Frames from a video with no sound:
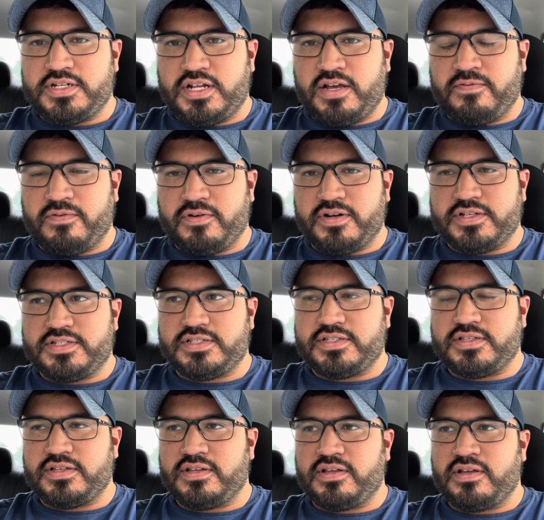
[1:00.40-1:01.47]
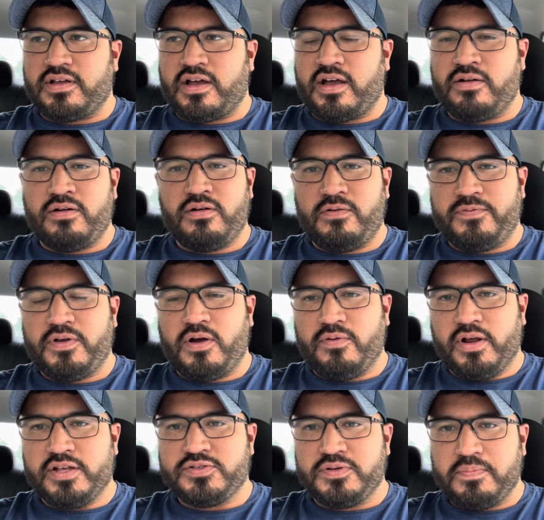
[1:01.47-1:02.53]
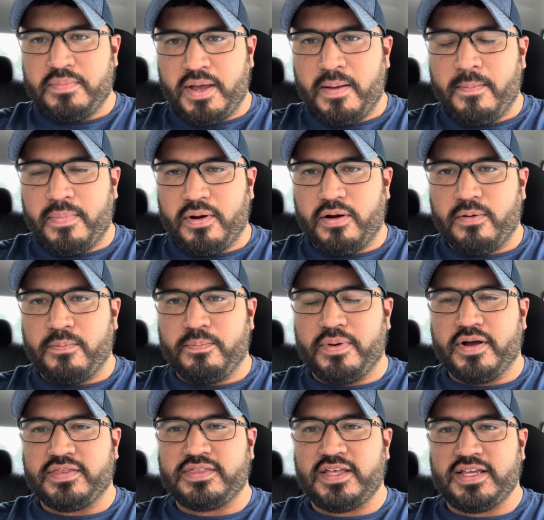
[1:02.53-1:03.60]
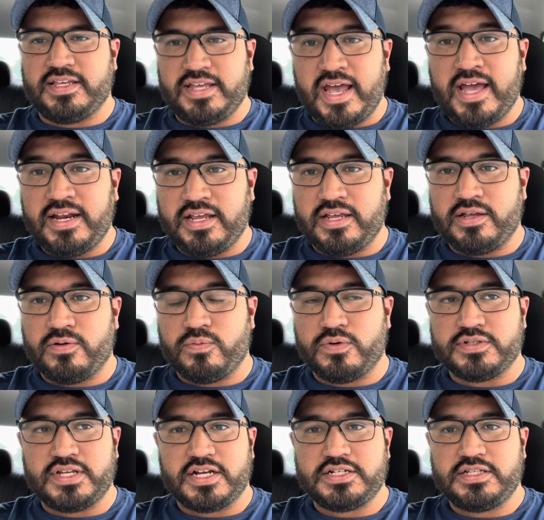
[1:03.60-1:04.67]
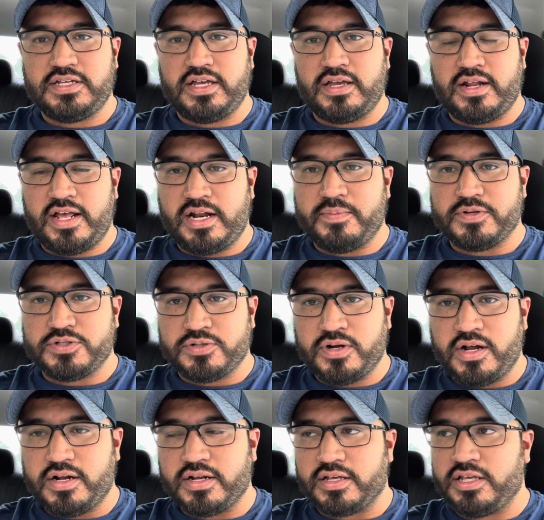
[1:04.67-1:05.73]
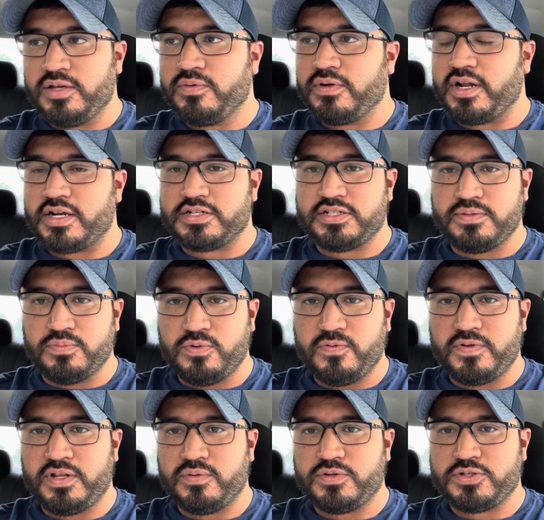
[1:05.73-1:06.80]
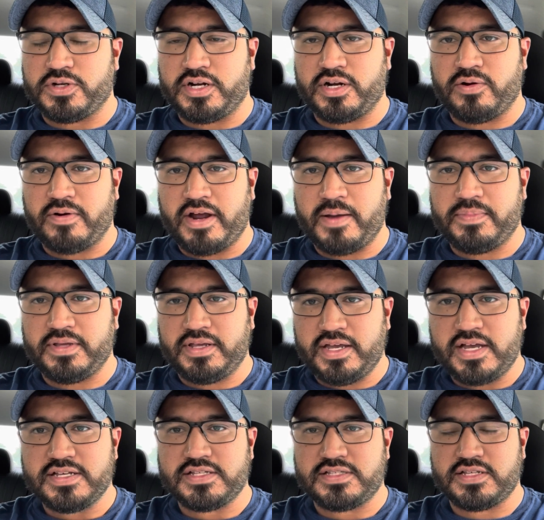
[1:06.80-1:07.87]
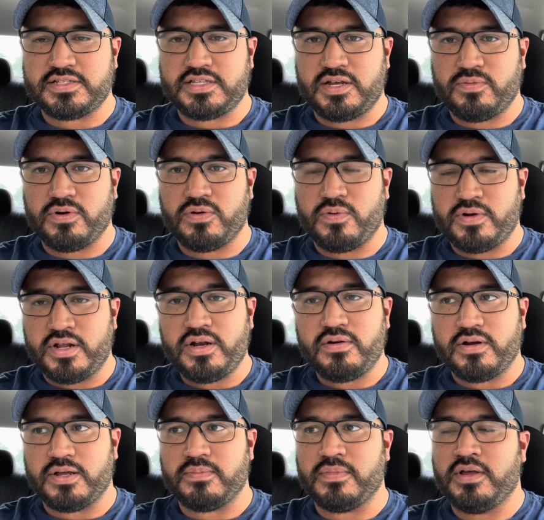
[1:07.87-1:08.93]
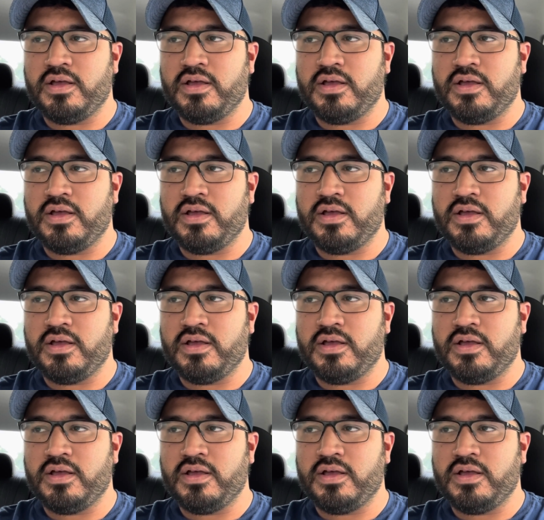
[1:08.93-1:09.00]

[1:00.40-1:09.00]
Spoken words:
Everest, I don't know if y'all guys remember, but the Yeti was actually an animatronic. He would actually move and he would try to grab the guests as they were going under him.